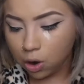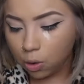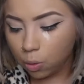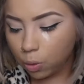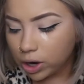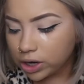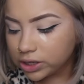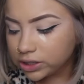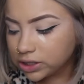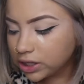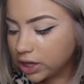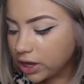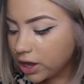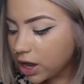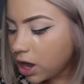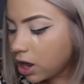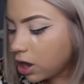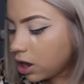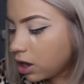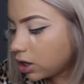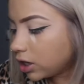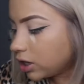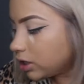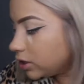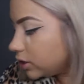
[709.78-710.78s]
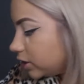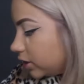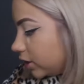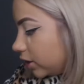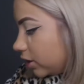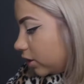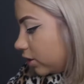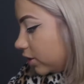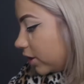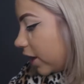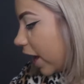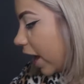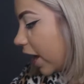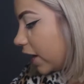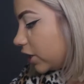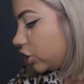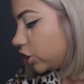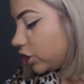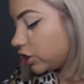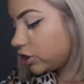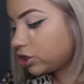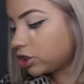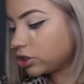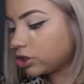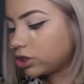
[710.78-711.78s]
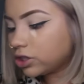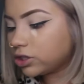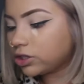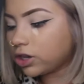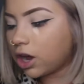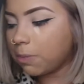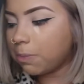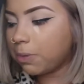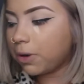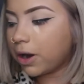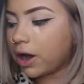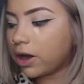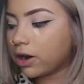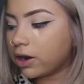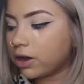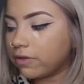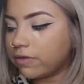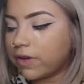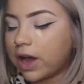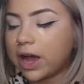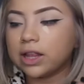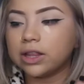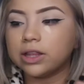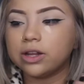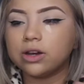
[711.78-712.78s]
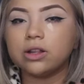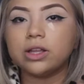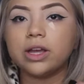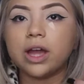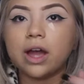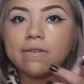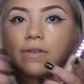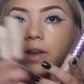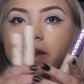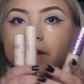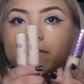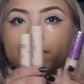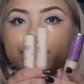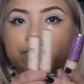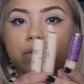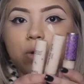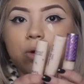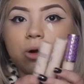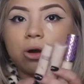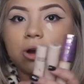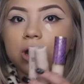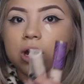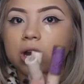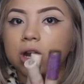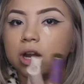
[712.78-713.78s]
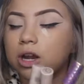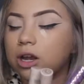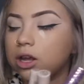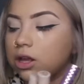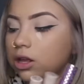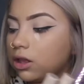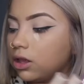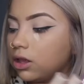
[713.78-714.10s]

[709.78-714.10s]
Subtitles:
Where's the concealer that I just took the stopper out of? I literally have like 4...